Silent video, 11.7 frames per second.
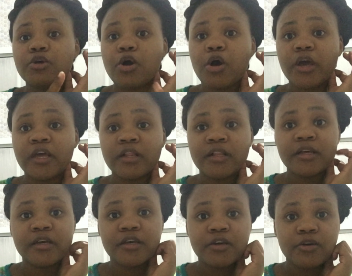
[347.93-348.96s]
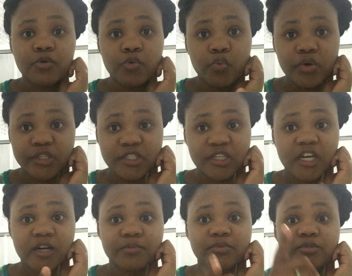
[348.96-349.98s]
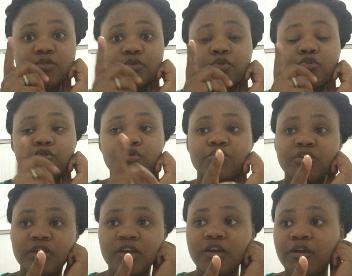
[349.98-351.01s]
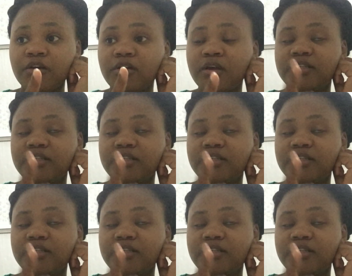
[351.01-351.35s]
oil, which helps to grow the hair,